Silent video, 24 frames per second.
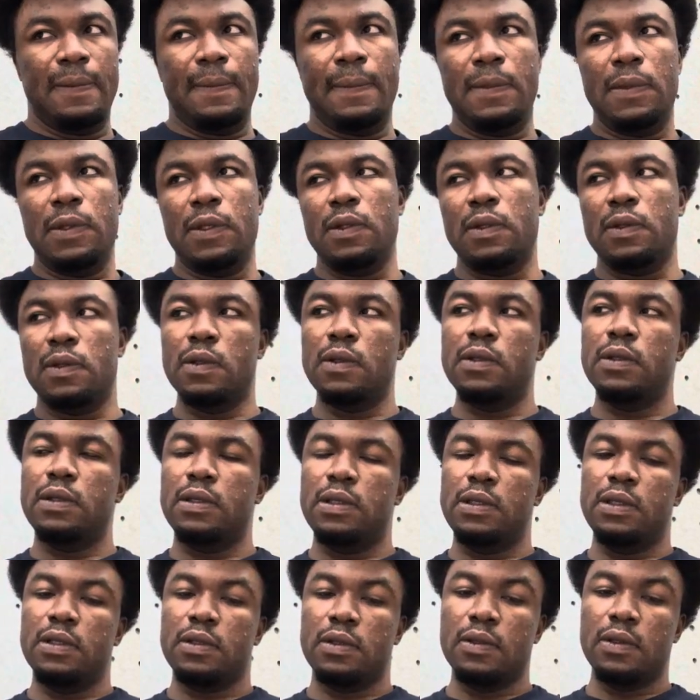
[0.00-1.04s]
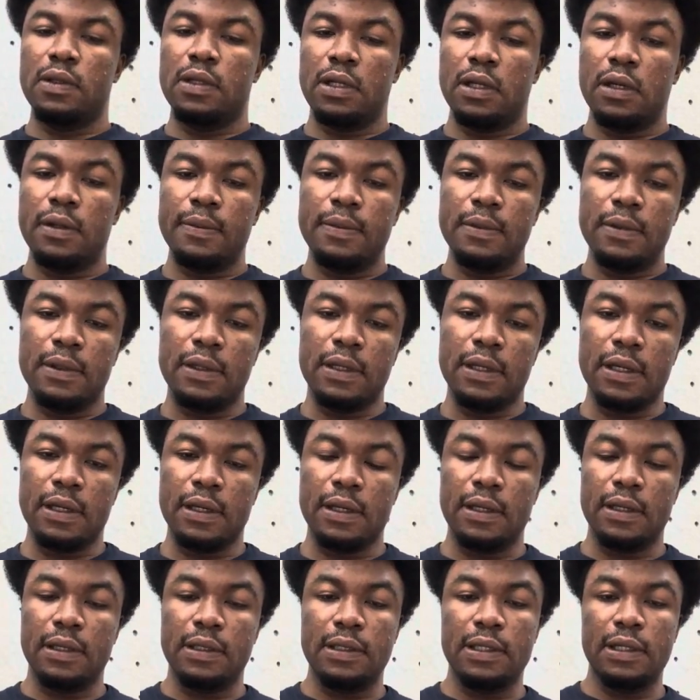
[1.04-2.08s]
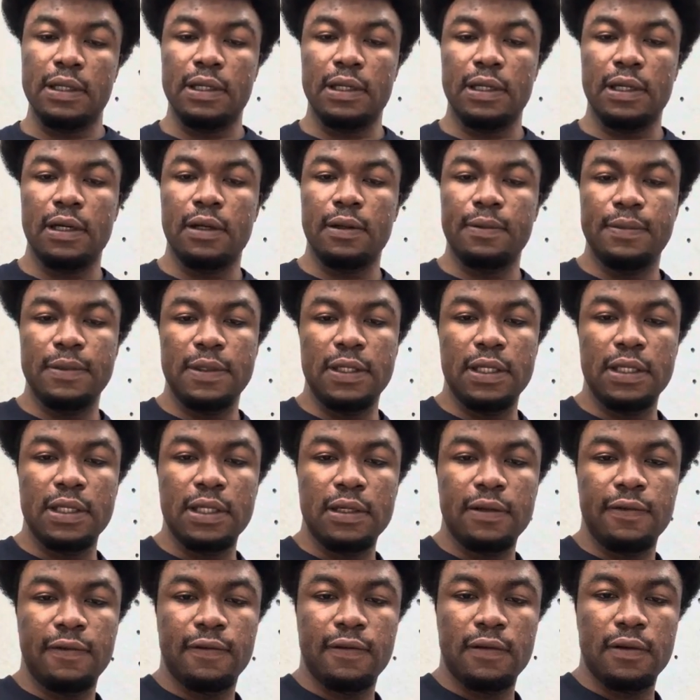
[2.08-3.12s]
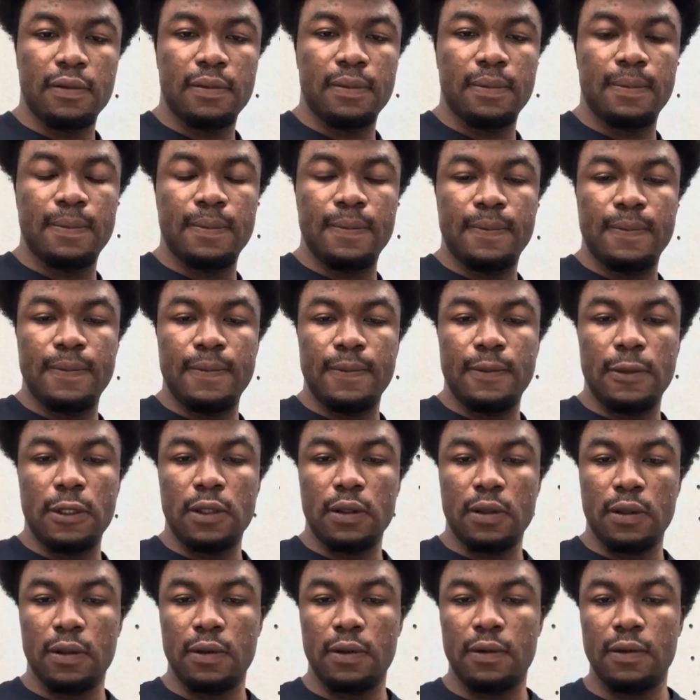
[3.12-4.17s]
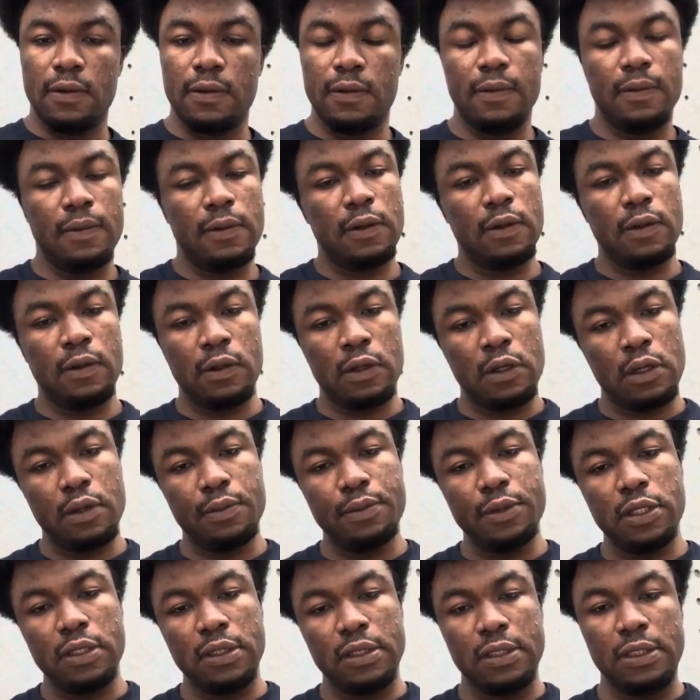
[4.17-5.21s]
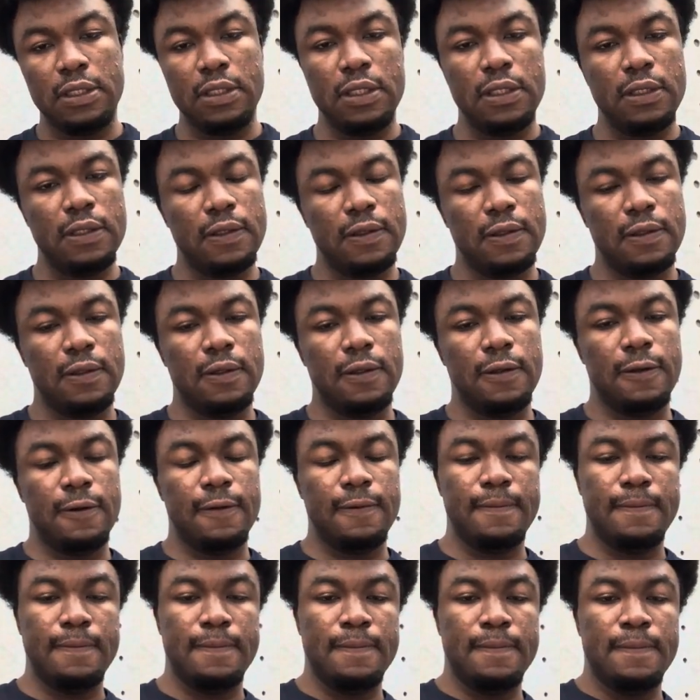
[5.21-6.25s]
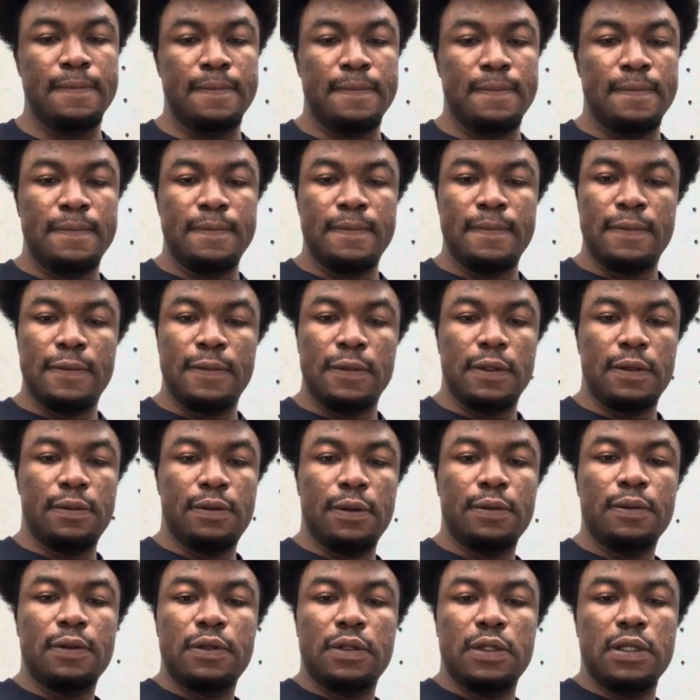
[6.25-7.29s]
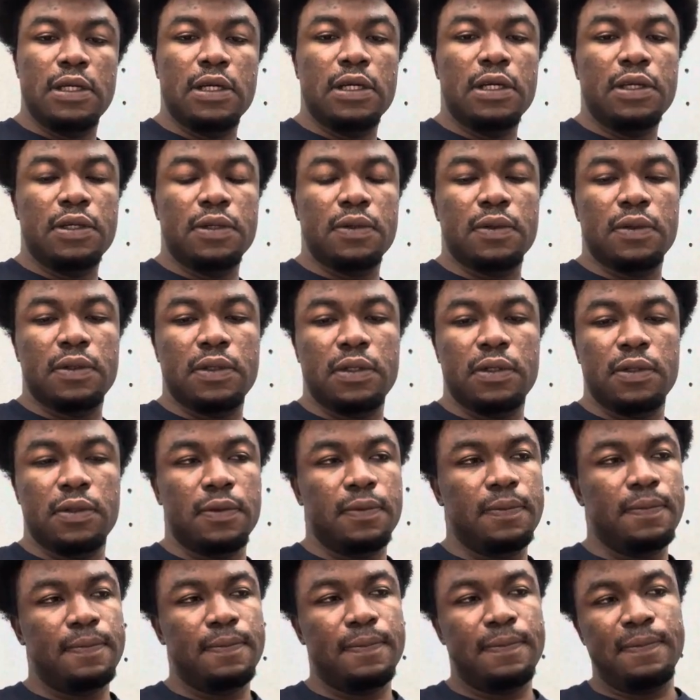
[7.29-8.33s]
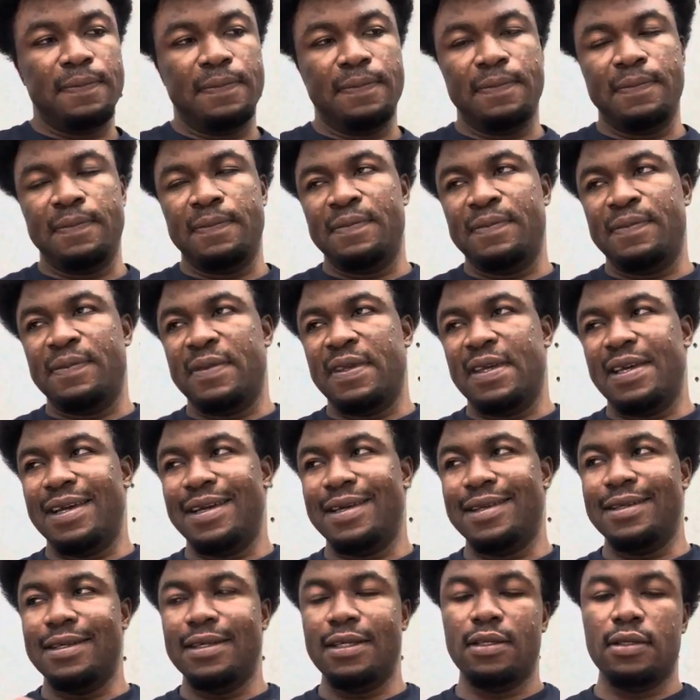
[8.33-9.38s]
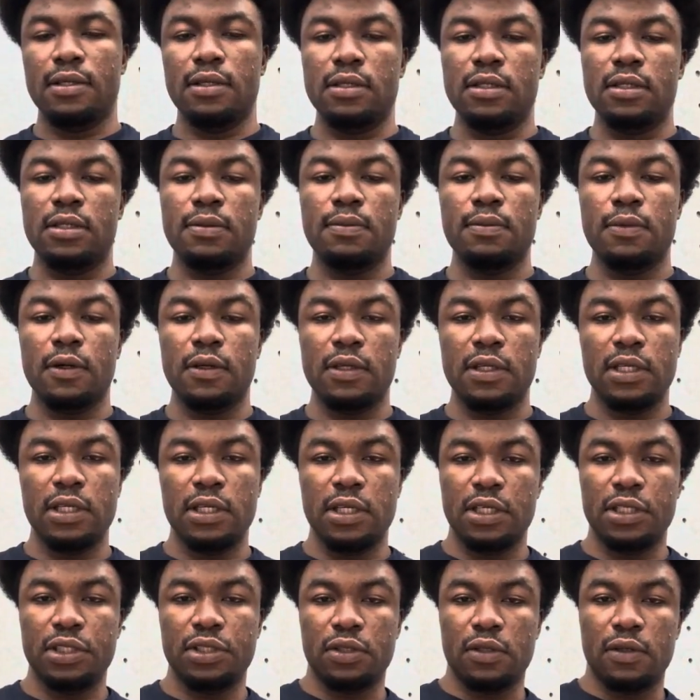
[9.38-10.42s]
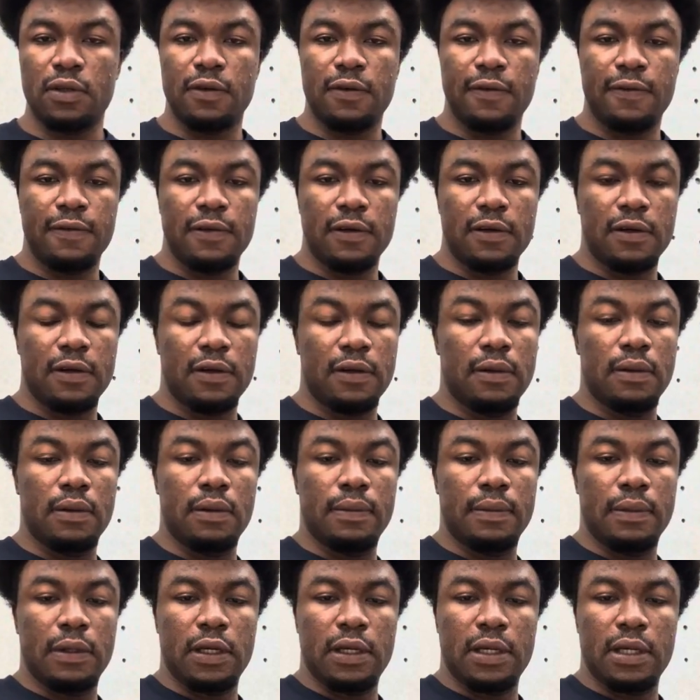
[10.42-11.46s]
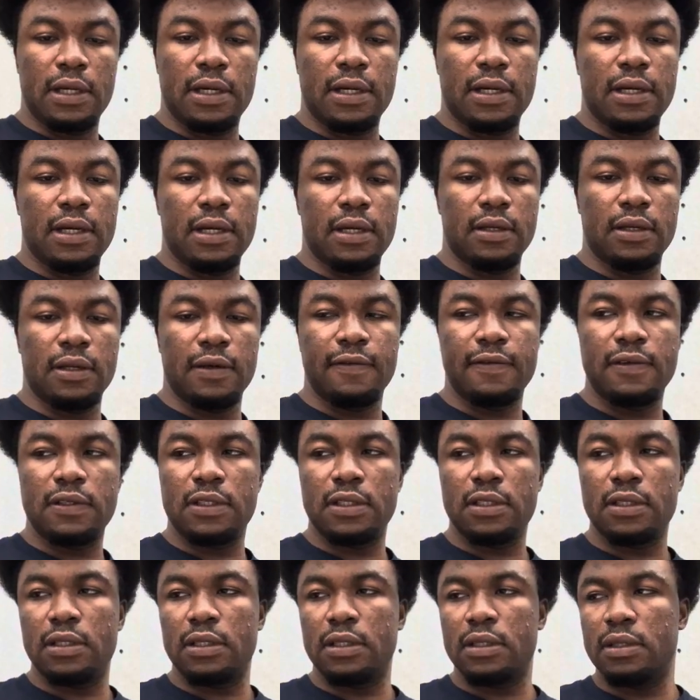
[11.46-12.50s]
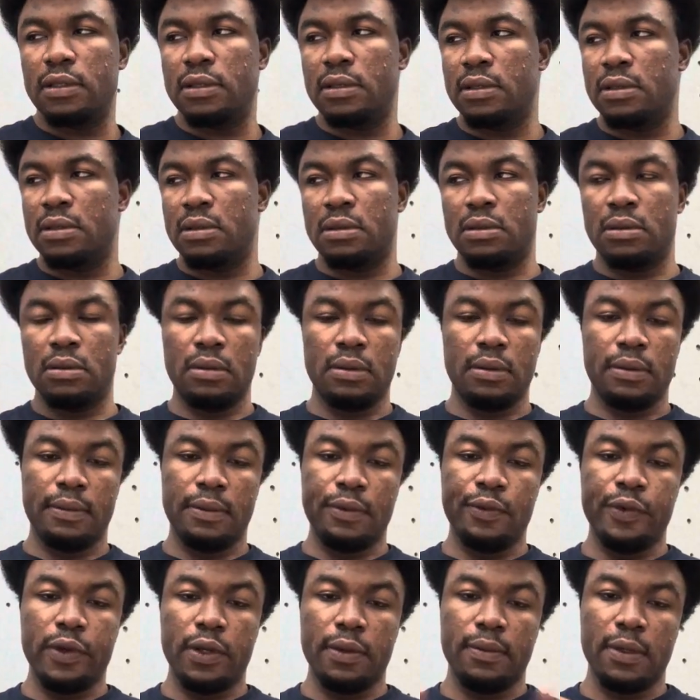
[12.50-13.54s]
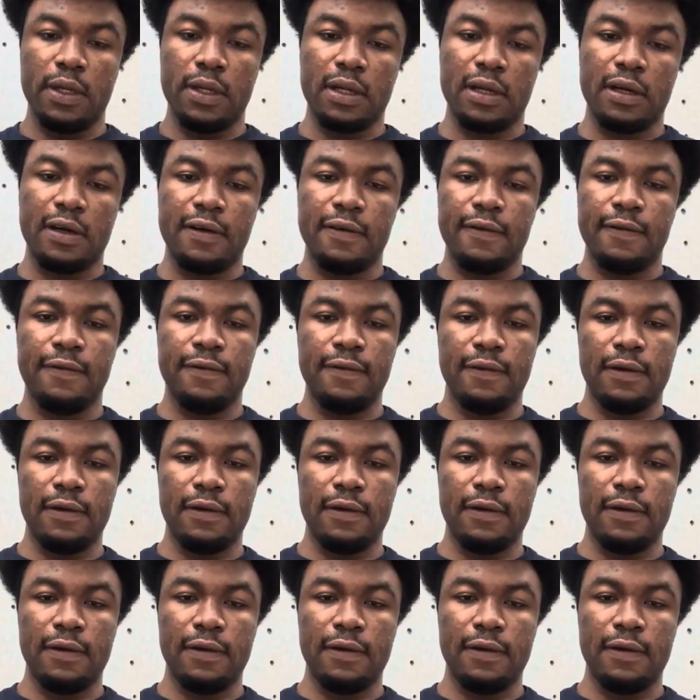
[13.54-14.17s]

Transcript: you could help the help needed from your community or the people near you. You know, and in this modern age of AI and everything, we may have